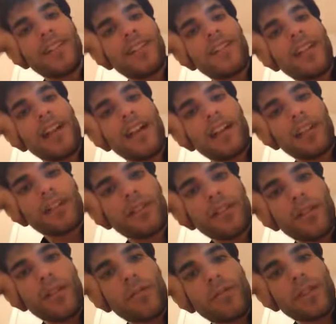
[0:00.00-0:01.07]
And here
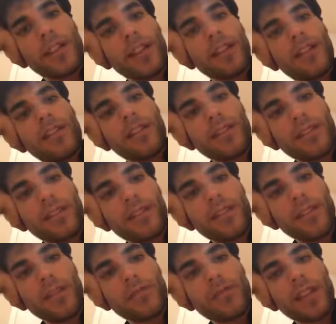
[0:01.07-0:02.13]
you Tay,
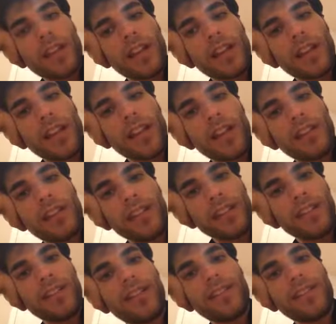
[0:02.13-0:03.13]
Annie.